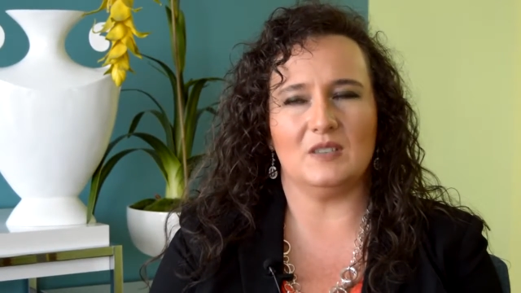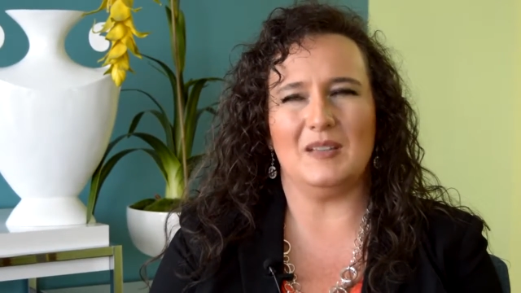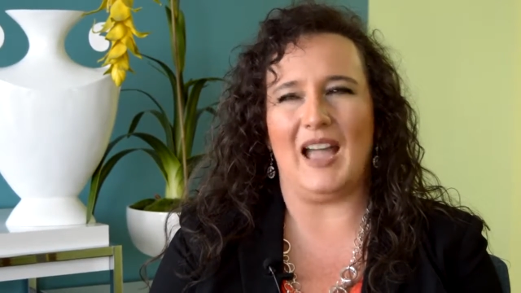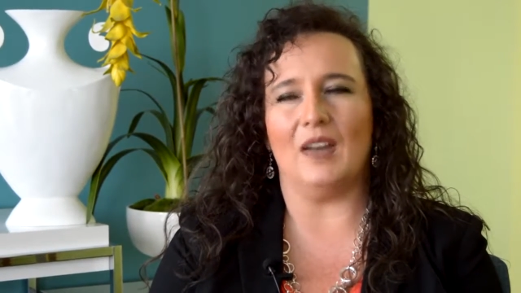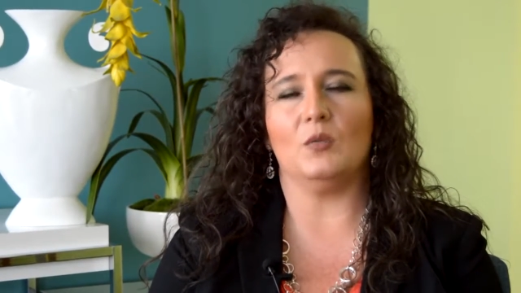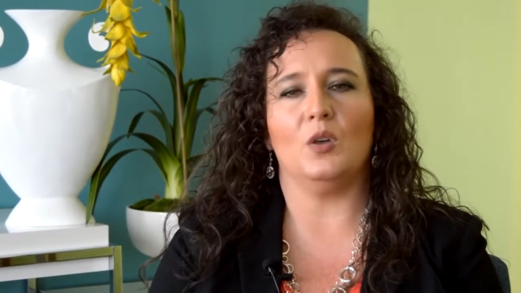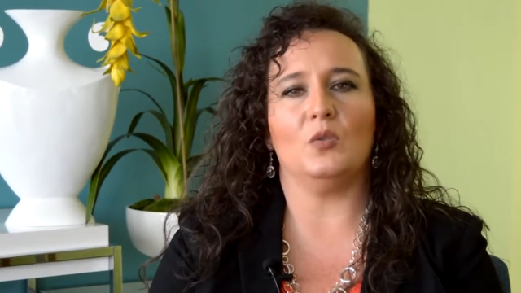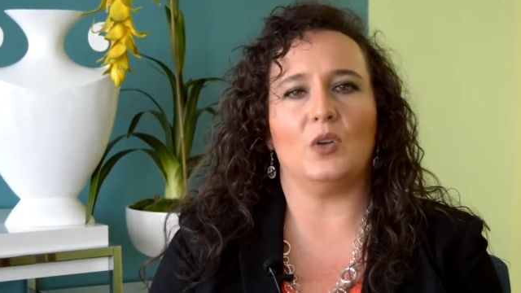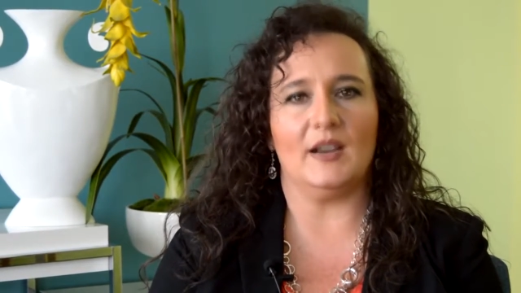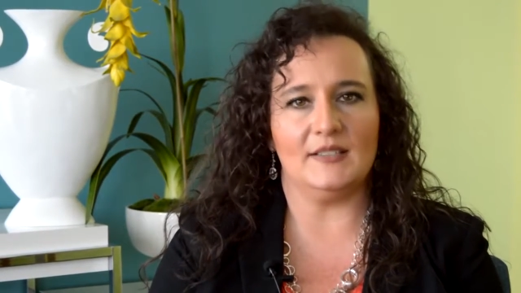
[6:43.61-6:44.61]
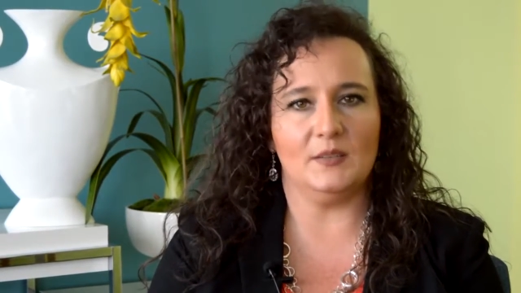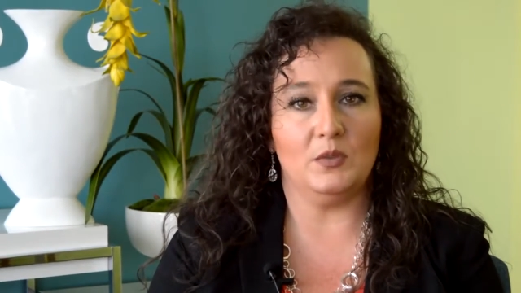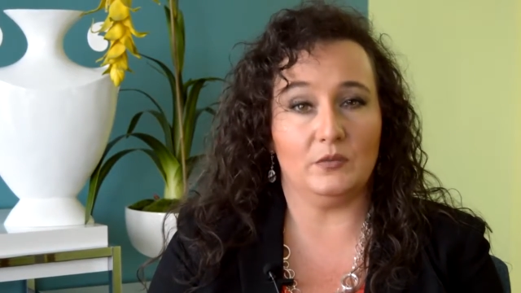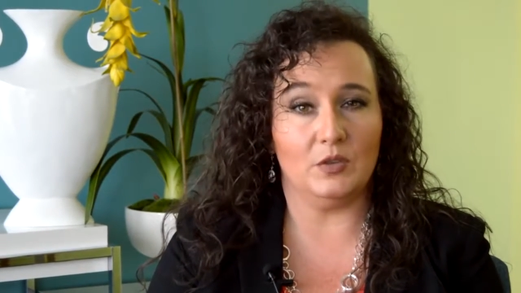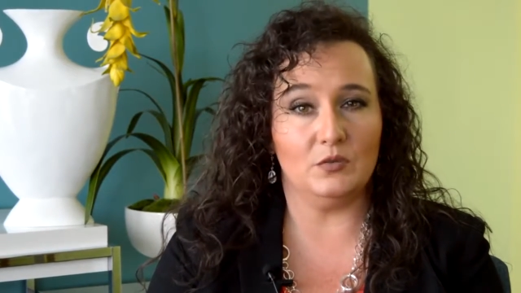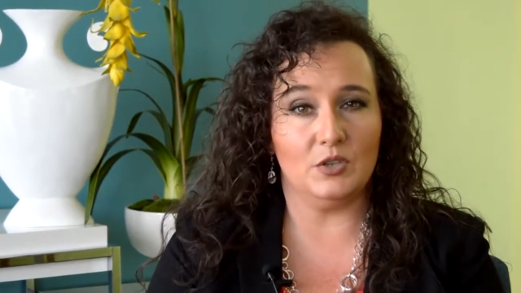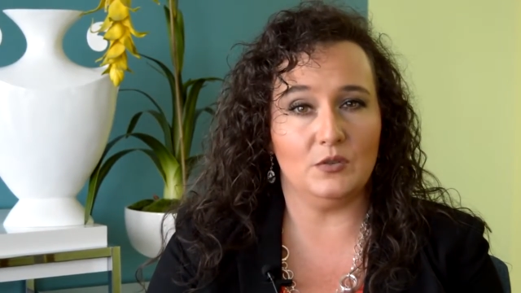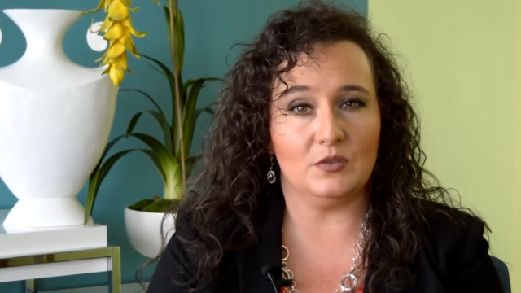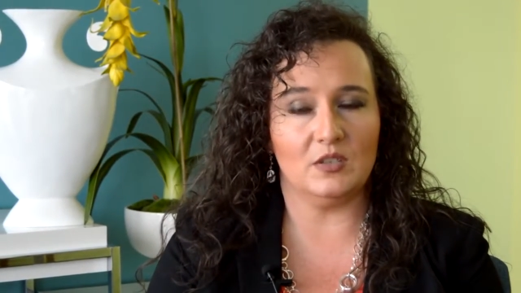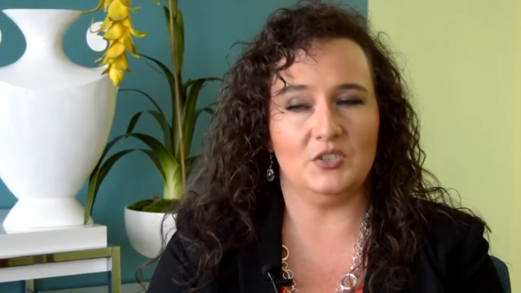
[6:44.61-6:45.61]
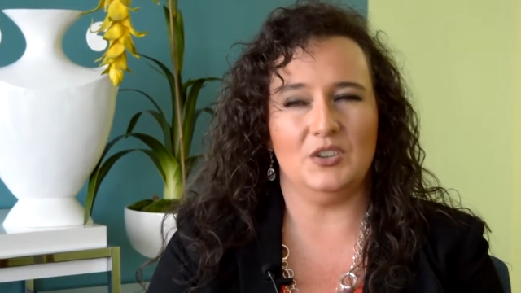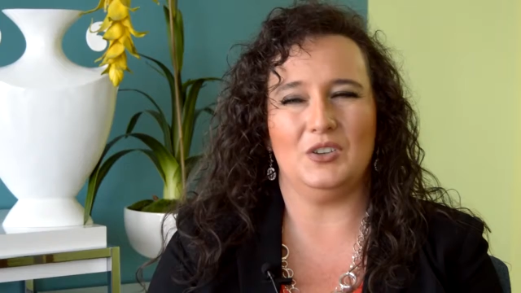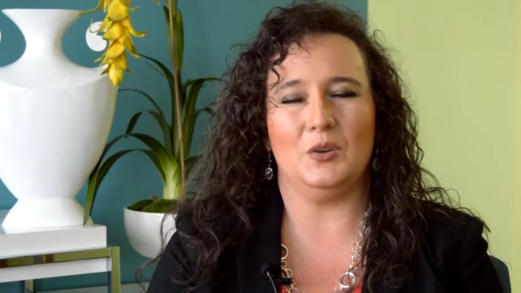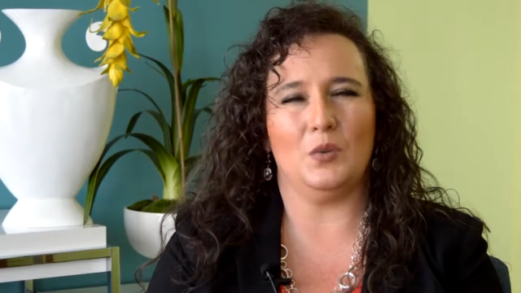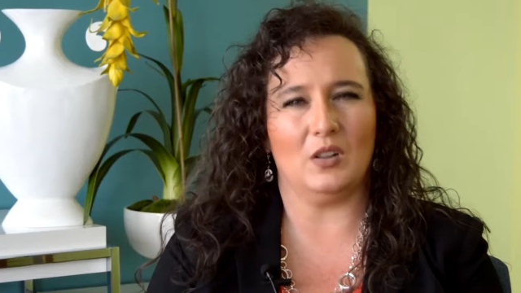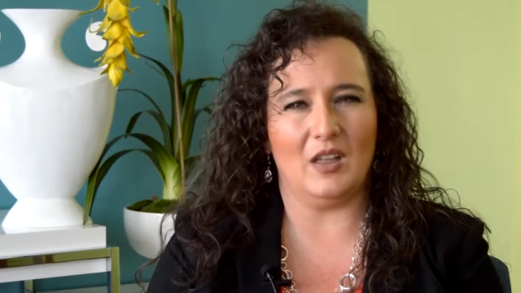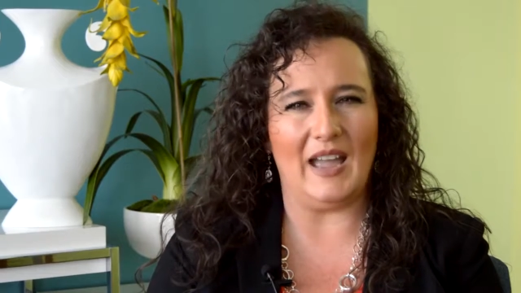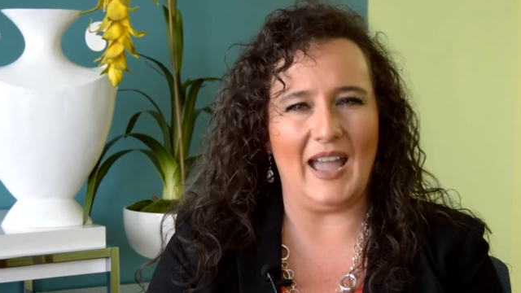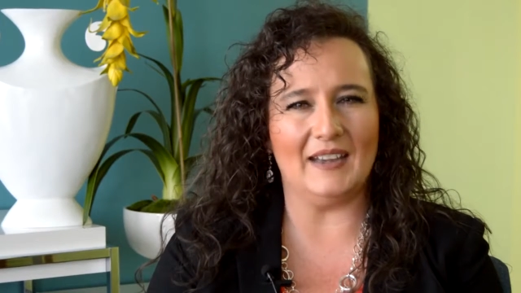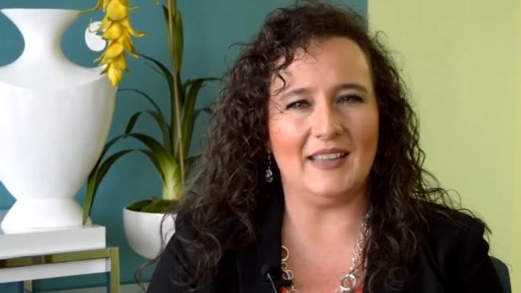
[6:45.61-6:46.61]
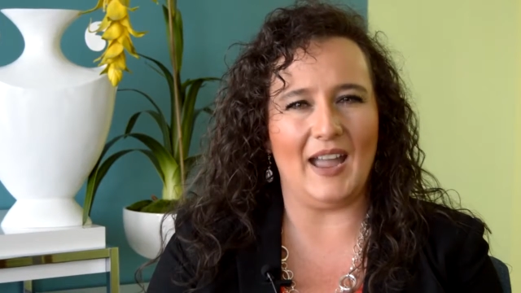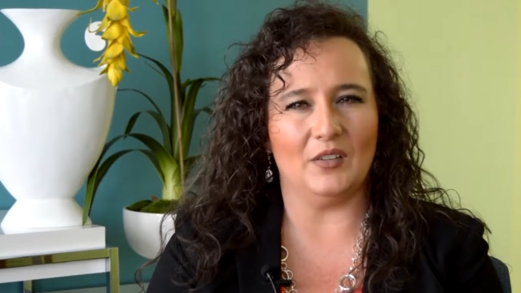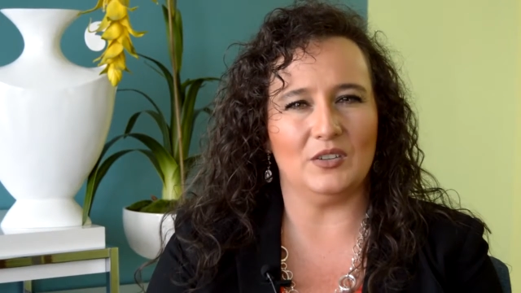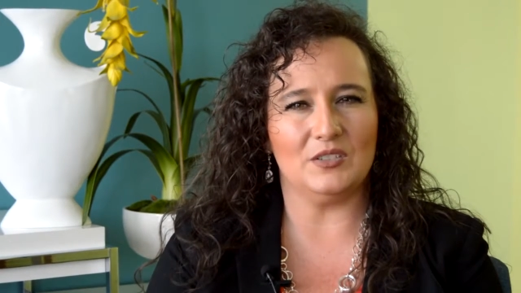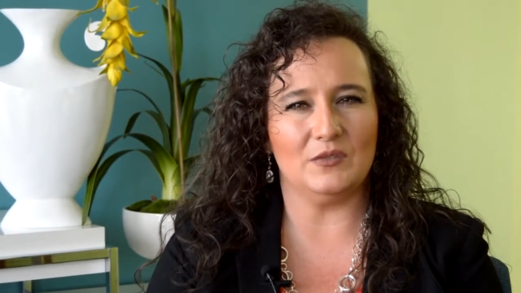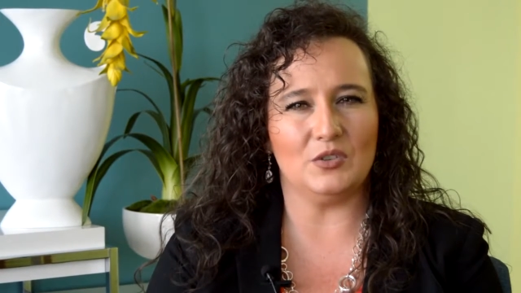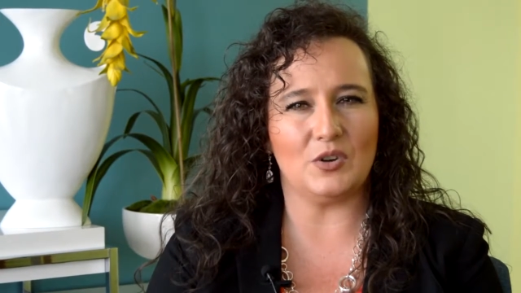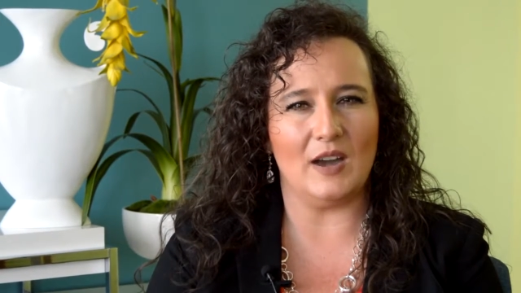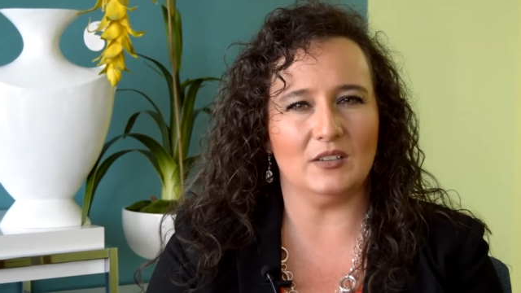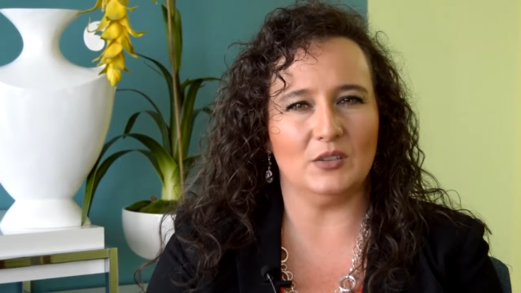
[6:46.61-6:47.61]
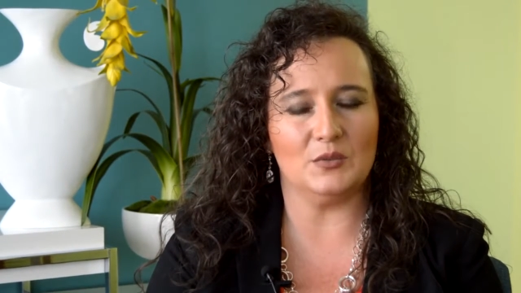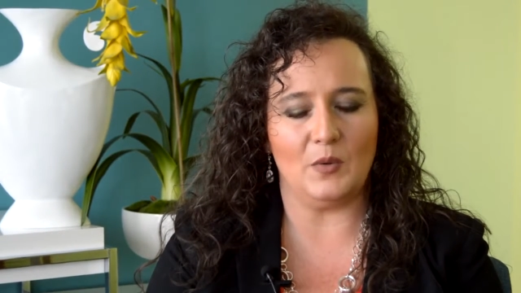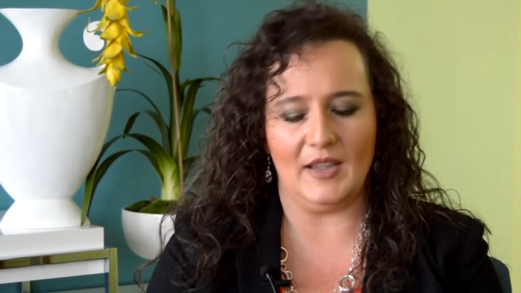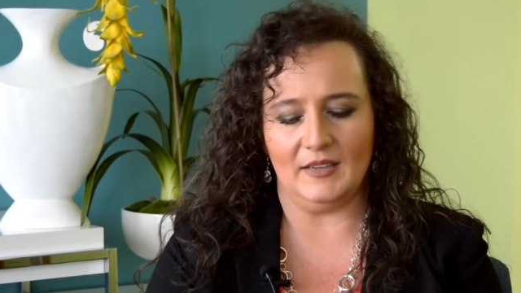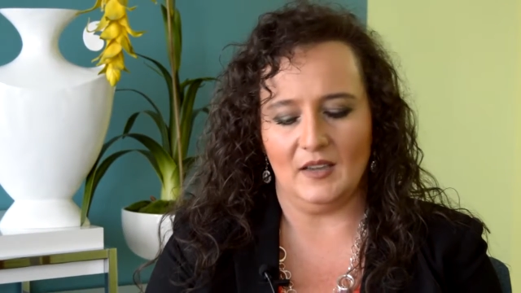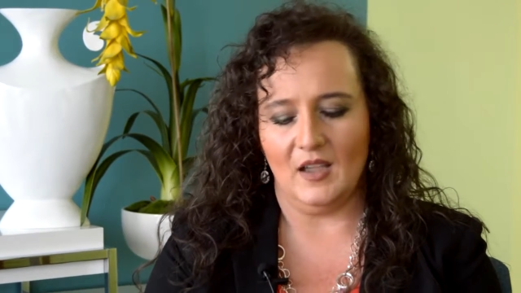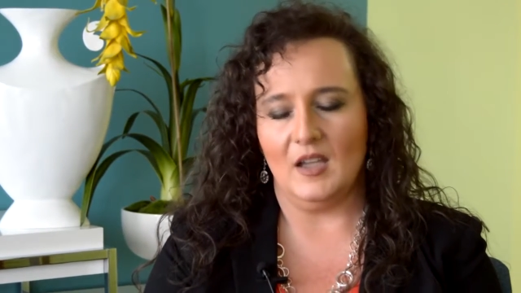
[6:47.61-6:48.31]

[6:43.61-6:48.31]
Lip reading: I don't go crazy with fruit juice because you don't want a lot of added calories if you're trying to lose weight.